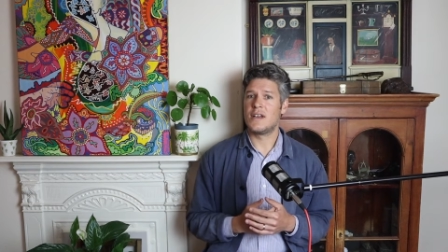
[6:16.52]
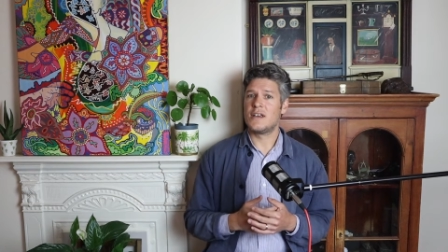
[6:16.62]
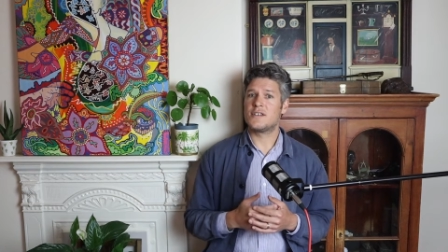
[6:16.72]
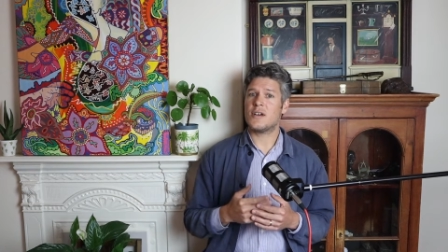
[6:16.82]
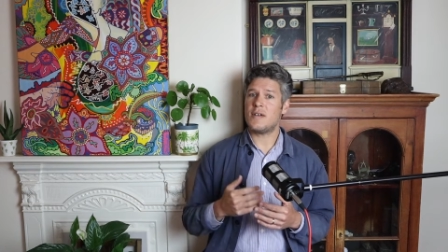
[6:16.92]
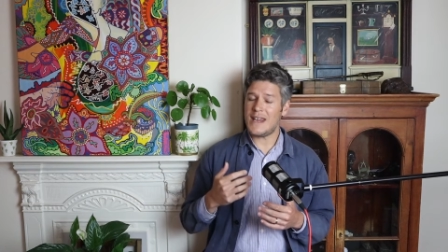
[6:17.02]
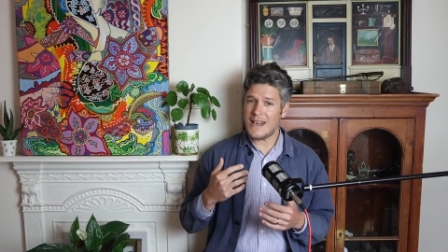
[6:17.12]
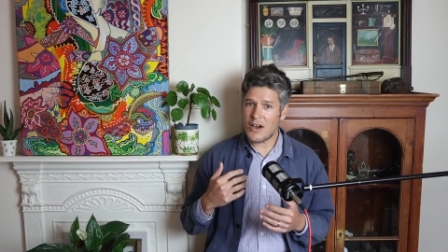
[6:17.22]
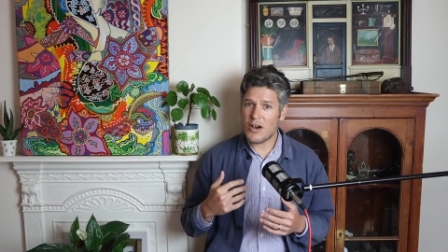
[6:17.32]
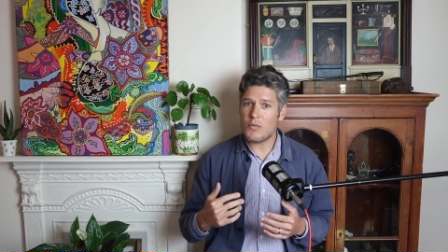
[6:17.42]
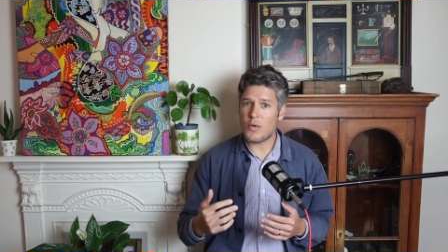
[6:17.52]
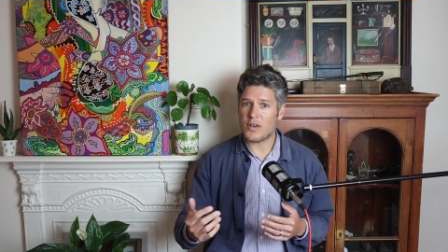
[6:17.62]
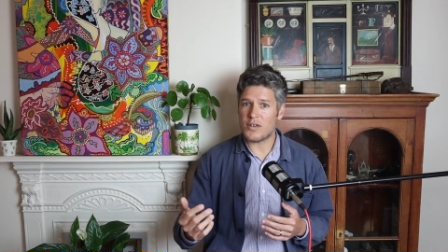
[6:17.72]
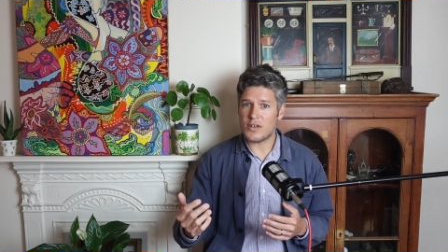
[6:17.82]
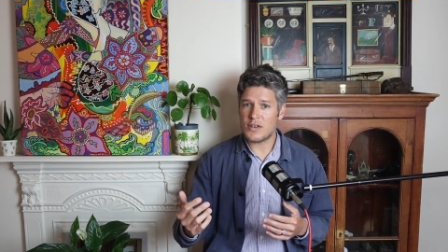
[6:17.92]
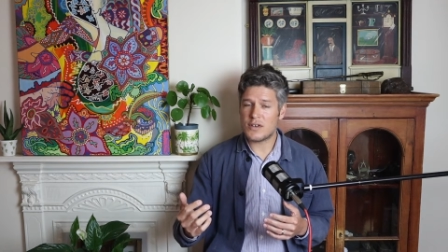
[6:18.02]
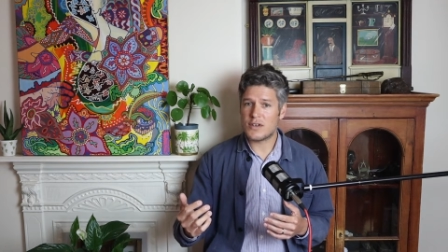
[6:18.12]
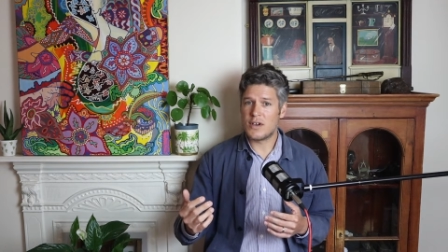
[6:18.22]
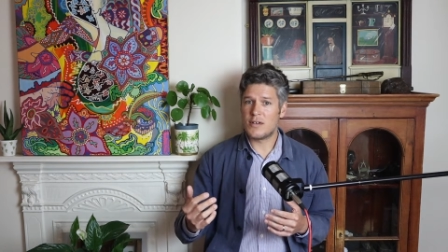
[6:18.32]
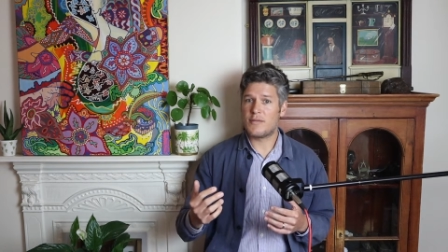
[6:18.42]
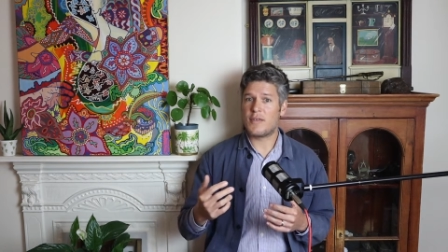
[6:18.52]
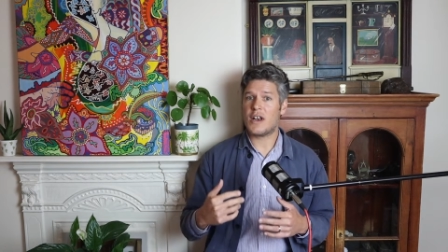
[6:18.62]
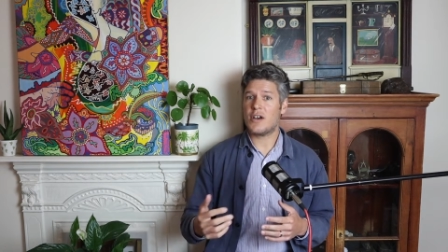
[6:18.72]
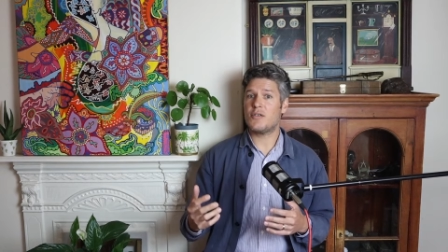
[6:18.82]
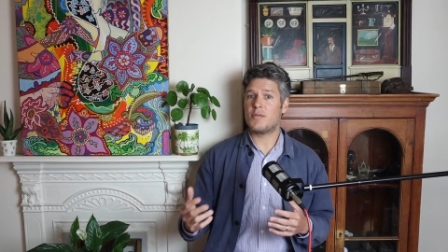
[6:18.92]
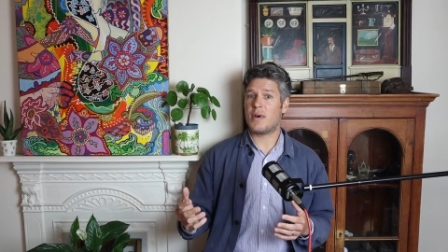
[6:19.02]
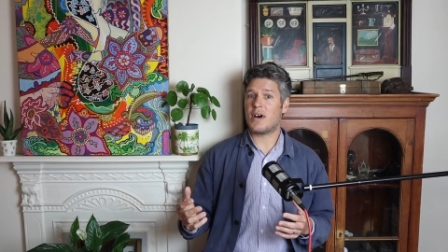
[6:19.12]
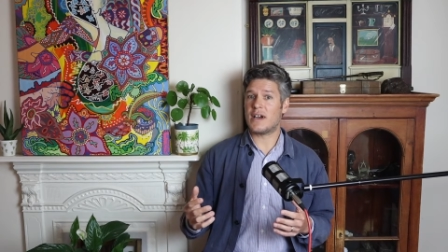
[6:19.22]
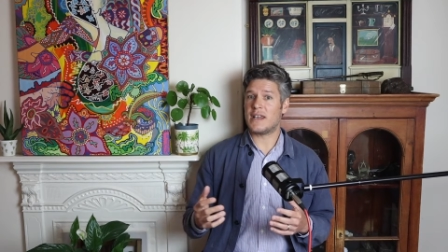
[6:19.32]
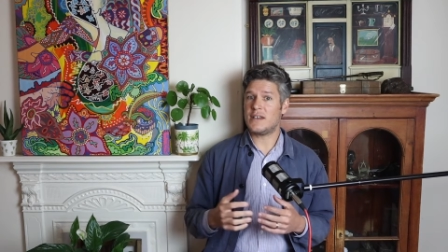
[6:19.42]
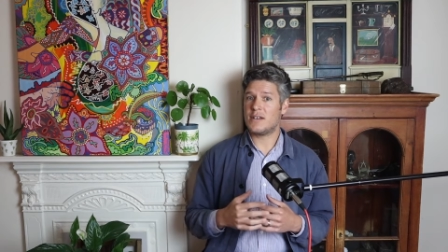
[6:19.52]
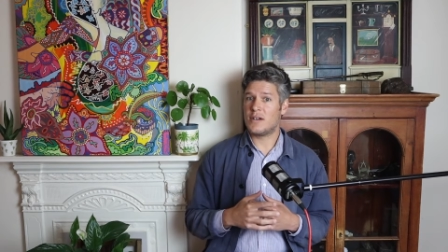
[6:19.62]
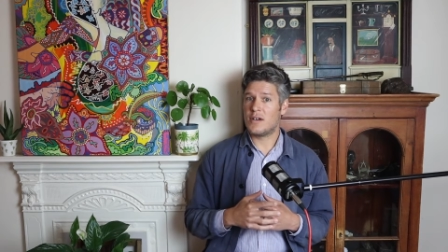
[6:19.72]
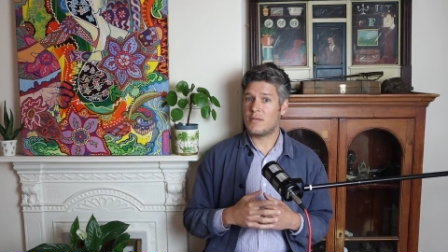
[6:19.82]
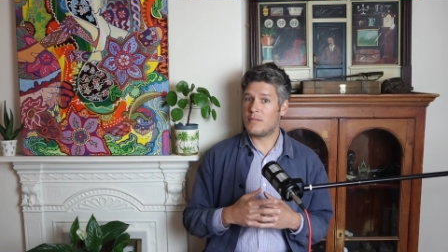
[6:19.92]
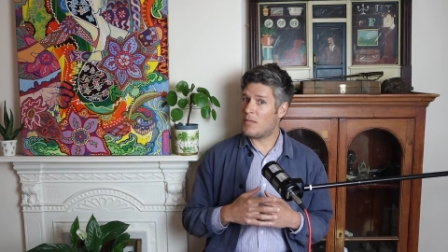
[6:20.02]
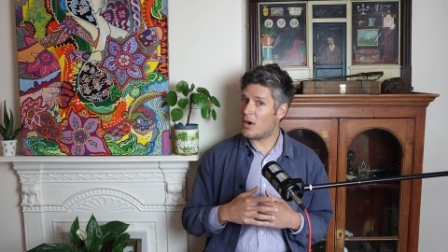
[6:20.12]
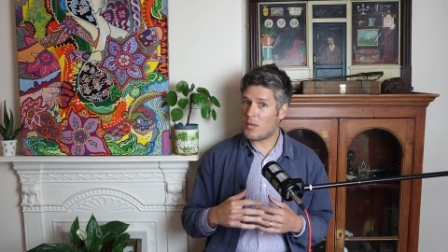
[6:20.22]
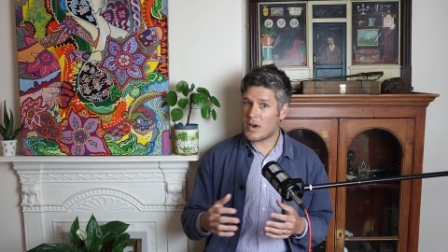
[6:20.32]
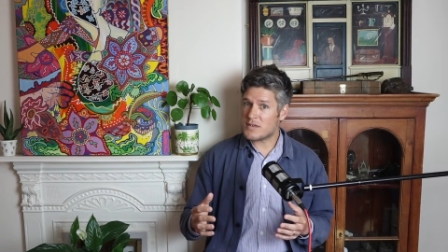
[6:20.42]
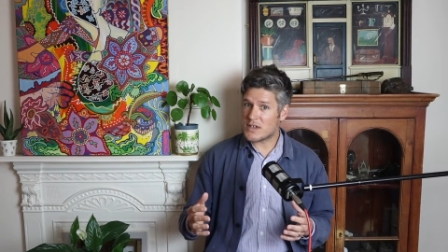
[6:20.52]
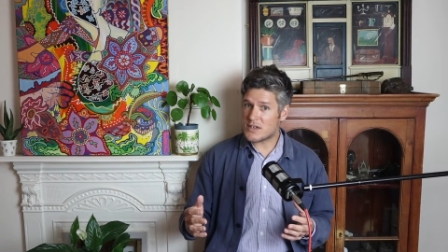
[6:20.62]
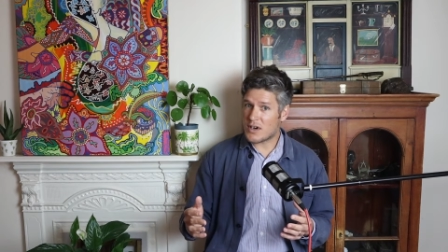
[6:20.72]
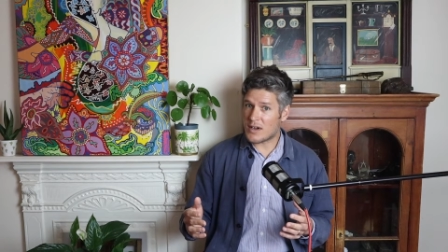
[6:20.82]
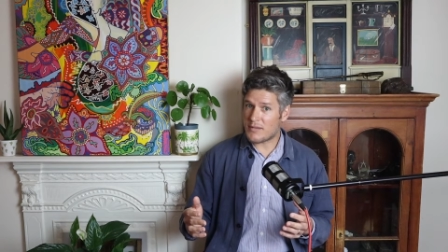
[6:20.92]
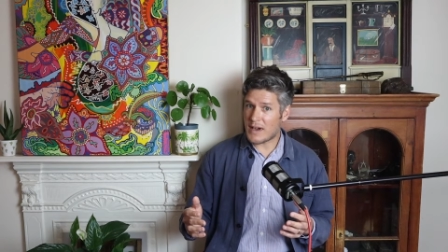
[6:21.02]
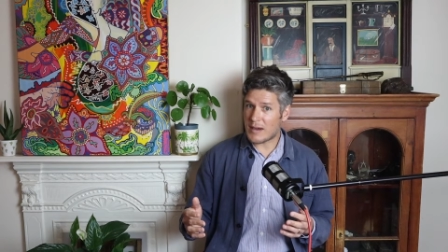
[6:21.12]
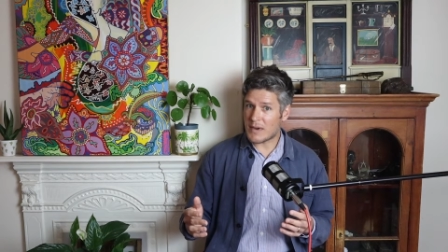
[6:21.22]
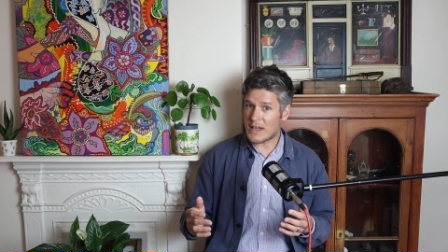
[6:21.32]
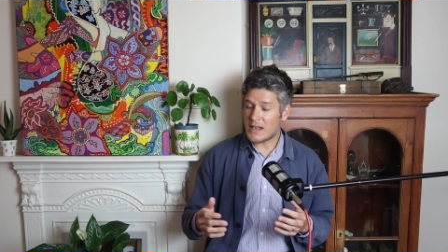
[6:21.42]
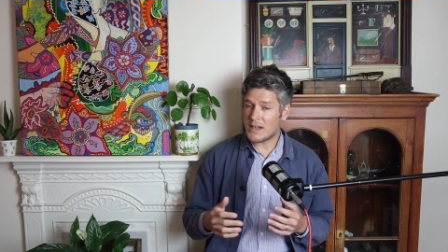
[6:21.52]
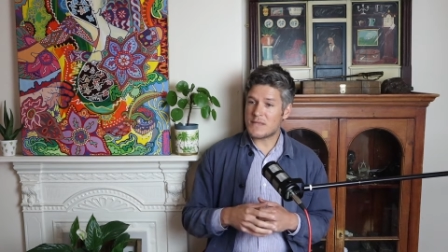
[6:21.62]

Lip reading: So in I wandered, followed by my wife's entire family.